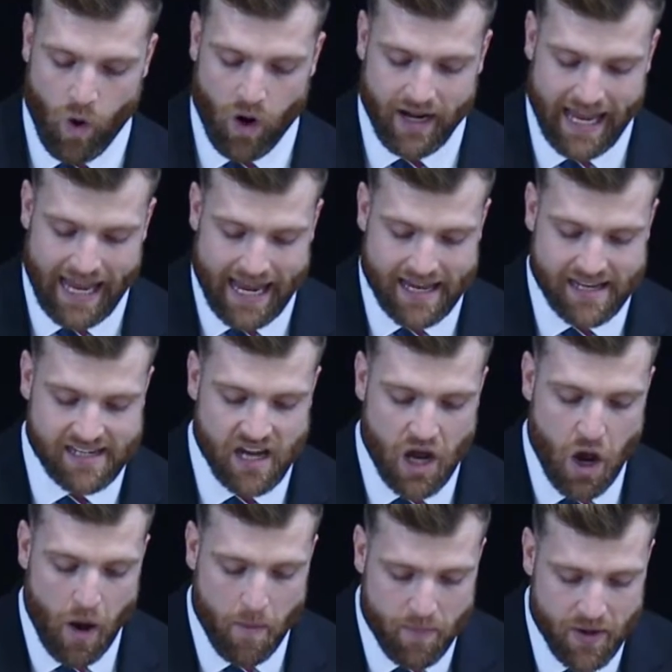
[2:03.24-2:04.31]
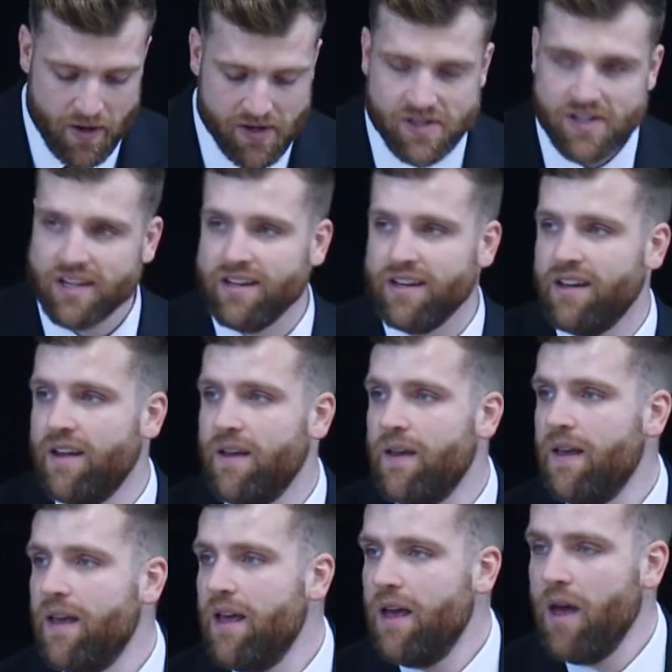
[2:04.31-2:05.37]
What is a person?
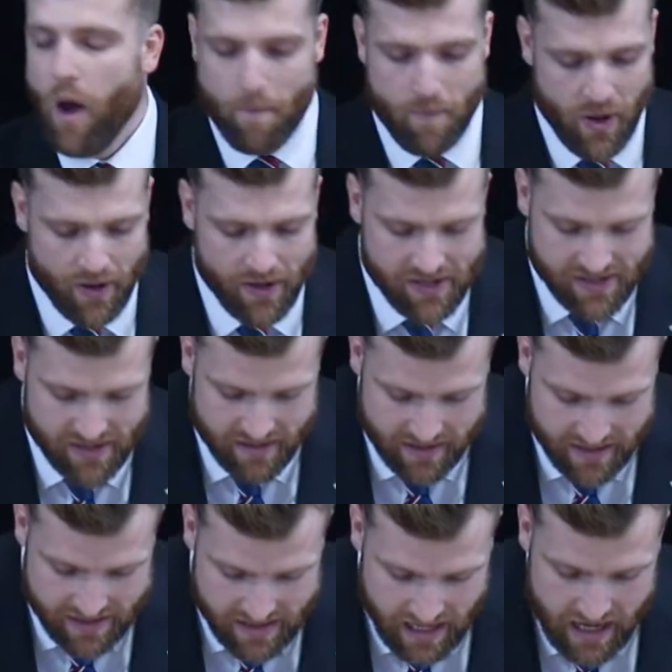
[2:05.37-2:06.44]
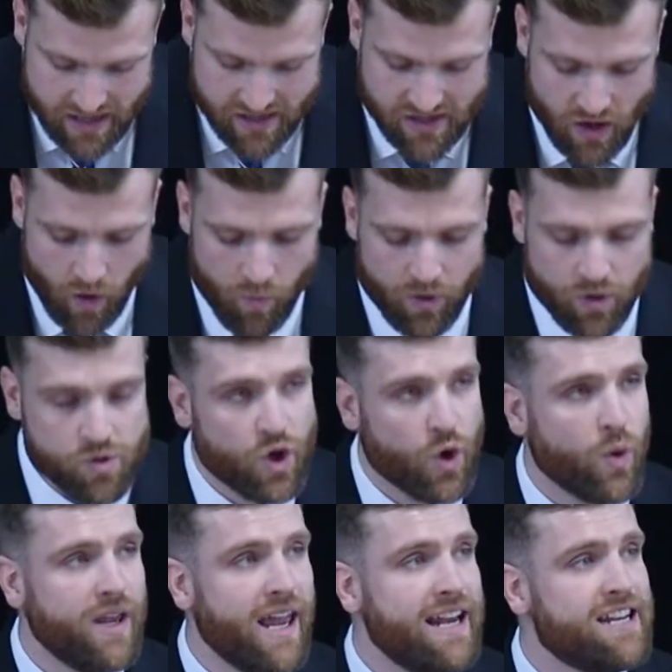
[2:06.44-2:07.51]
A person is someone who's
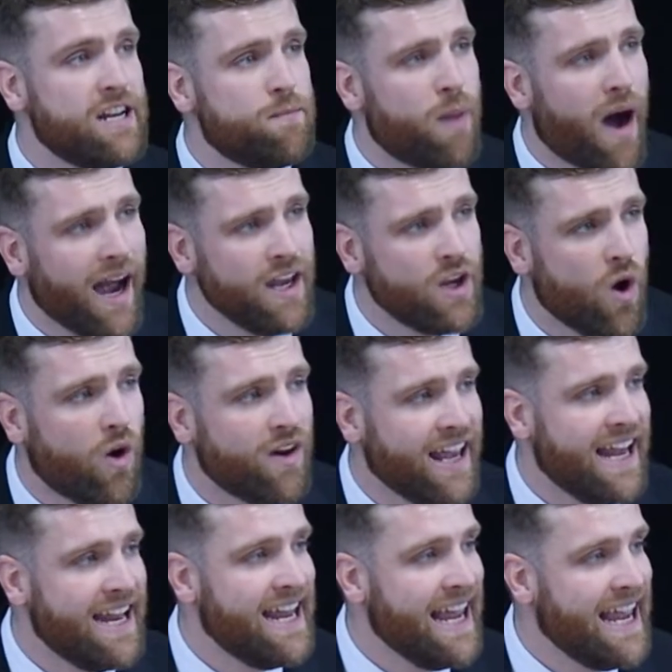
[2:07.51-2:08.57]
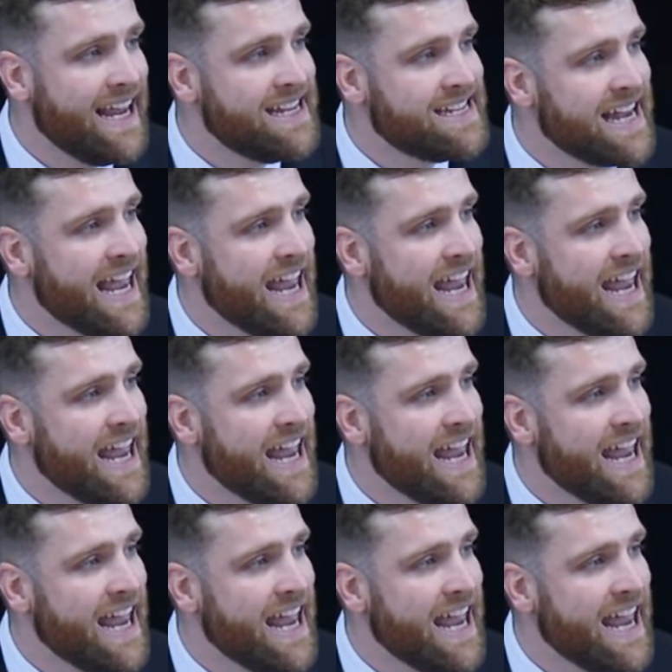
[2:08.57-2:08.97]
created by God in his